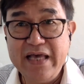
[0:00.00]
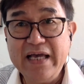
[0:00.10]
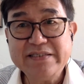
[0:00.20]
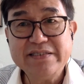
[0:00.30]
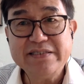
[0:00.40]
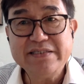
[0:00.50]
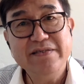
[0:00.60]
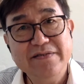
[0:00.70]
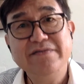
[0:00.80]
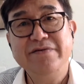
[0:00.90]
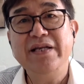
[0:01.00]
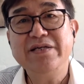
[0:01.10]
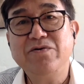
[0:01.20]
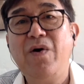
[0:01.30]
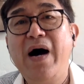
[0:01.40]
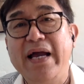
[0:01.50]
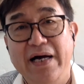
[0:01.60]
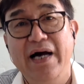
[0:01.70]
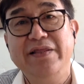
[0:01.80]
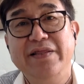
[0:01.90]
that's really
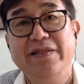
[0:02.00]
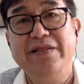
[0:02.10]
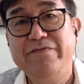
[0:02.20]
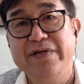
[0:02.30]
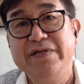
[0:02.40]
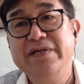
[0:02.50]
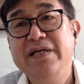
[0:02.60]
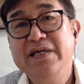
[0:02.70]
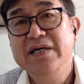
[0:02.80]
quite a different